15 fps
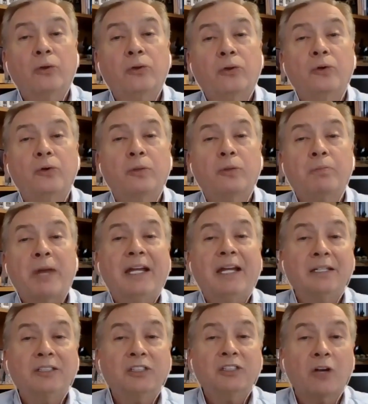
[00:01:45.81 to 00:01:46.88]
through the pain
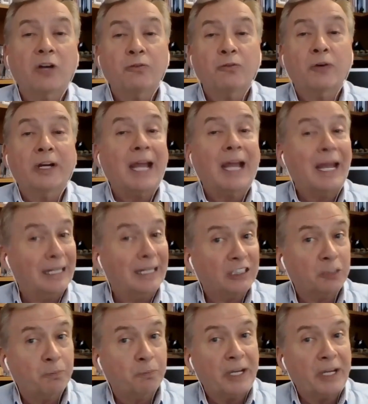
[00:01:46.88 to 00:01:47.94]
and suffering and
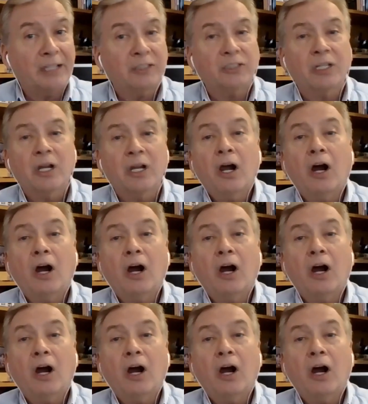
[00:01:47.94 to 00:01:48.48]
expense